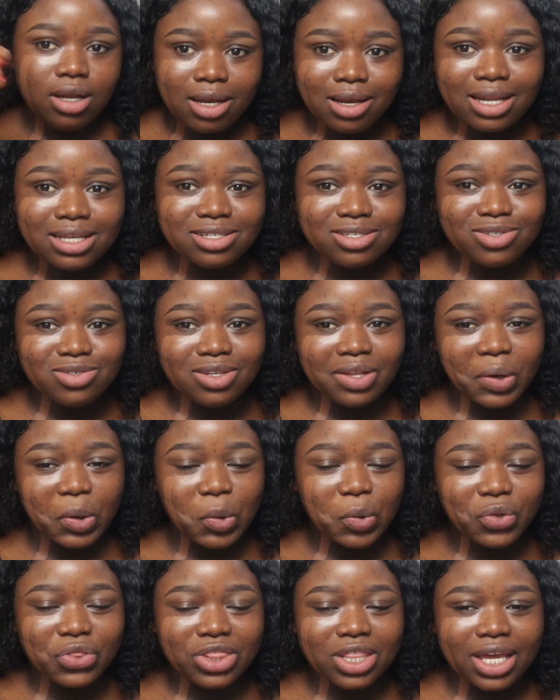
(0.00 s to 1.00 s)
let's do the
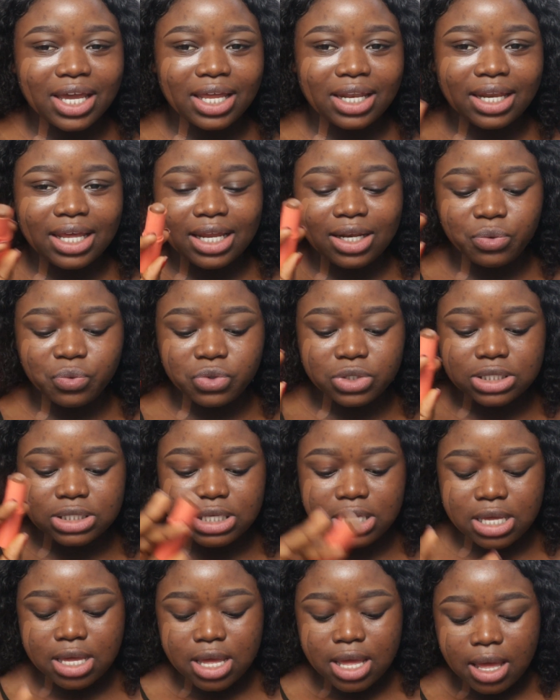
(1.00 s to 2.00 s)
whole thing and then we'll
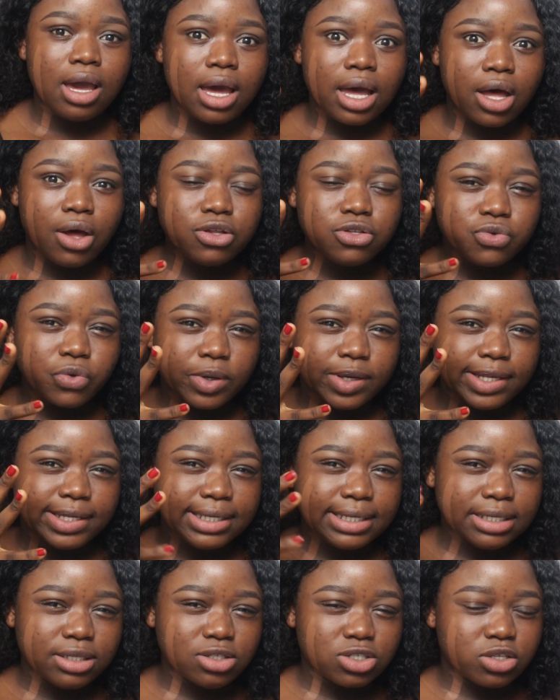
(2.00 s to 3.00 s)
see. I want to quickly
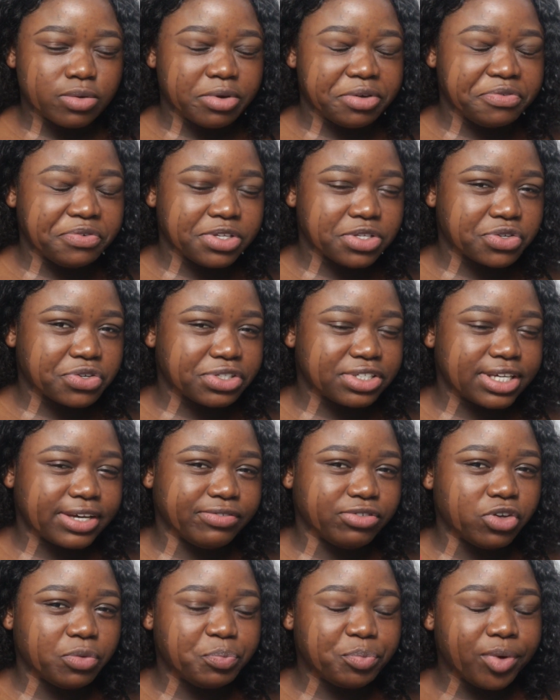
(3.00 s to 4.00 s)
clean this on my face because I
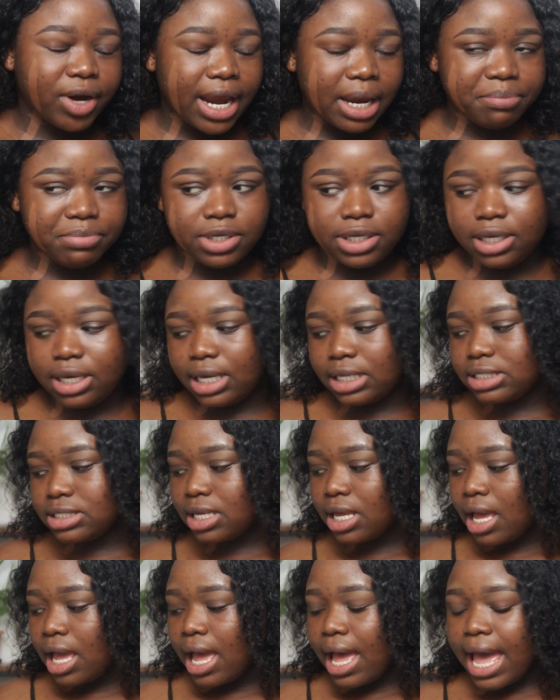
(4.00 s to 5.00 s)
have not primed
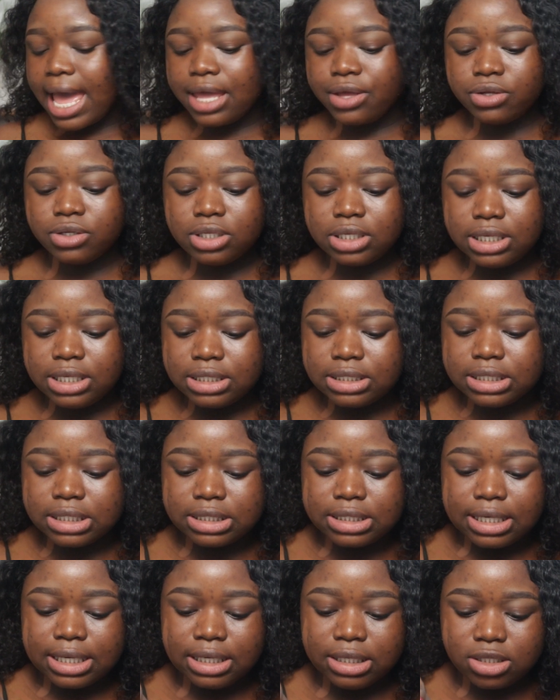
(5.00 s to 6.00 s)
yet. I only
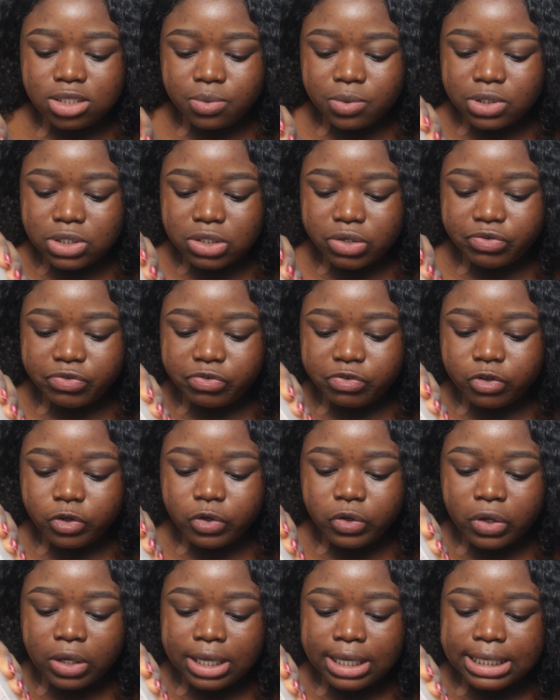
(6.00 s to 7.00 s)
did a little bit of
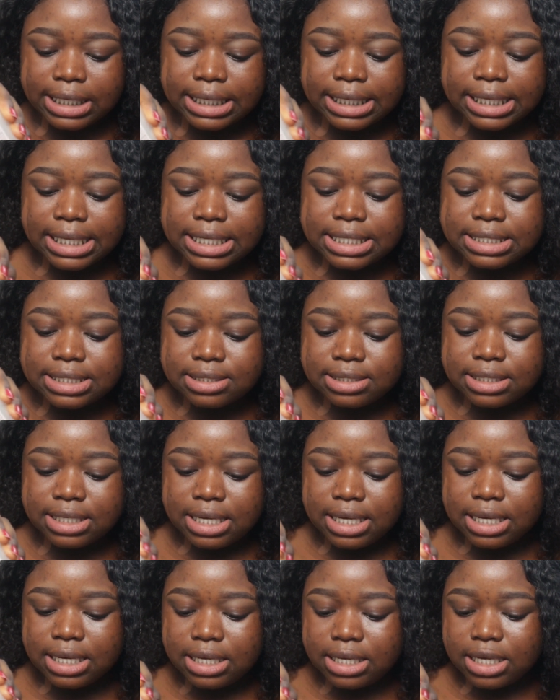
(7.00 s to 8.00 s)

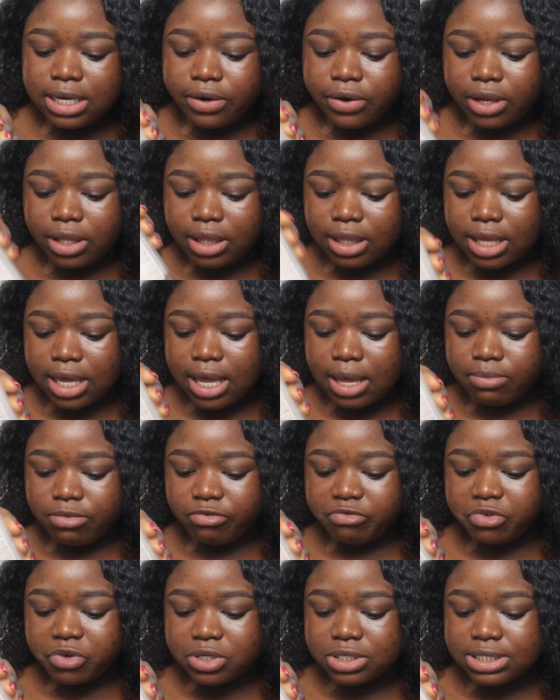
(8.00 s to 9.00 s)
cleansing here and there
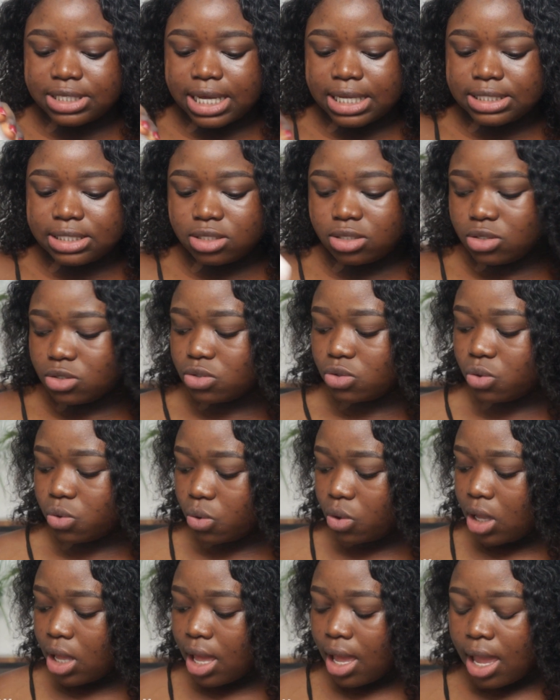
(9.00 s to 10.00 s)
before starting, so
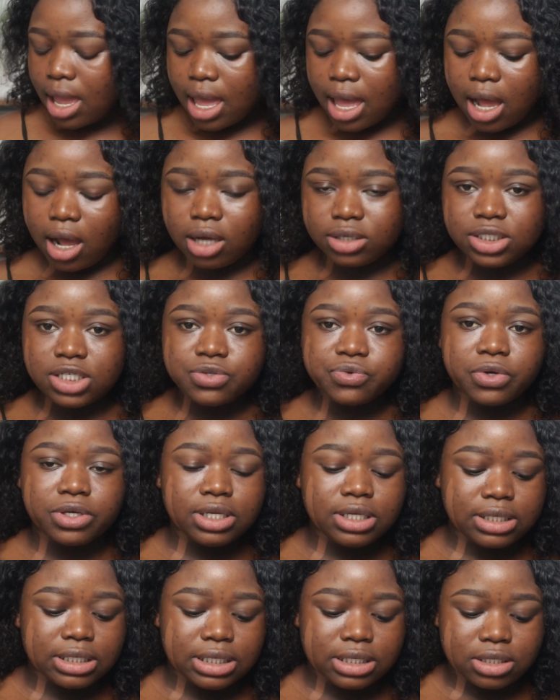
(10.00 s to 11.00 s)
I'll just
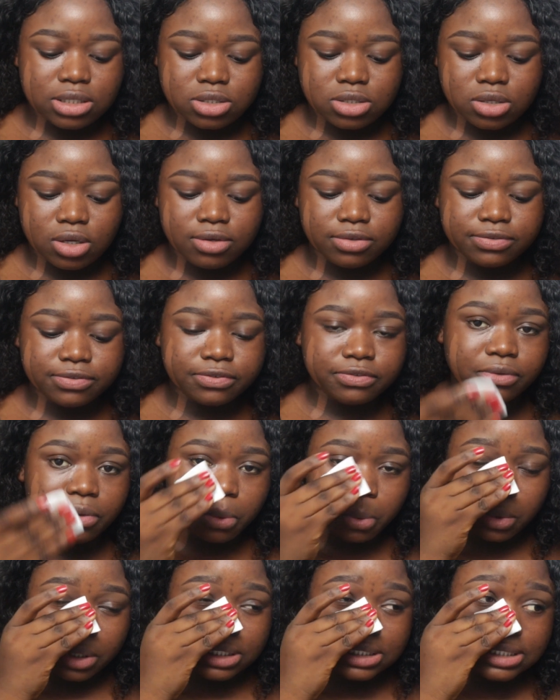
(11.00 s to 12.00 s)
quickly clean this off
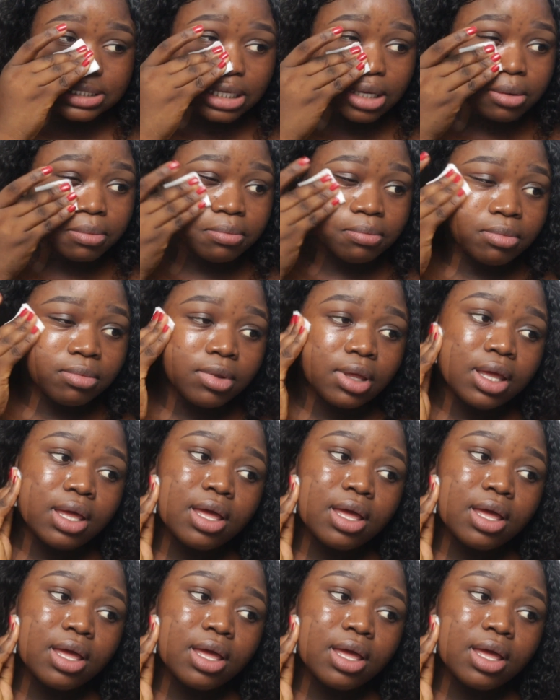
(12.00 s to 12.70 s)
with some